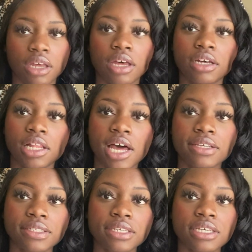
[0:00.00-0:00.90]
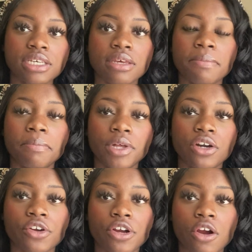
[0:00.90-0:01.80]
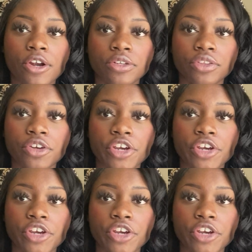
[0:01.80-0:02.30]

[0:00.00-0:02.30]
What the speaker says: A classic book or author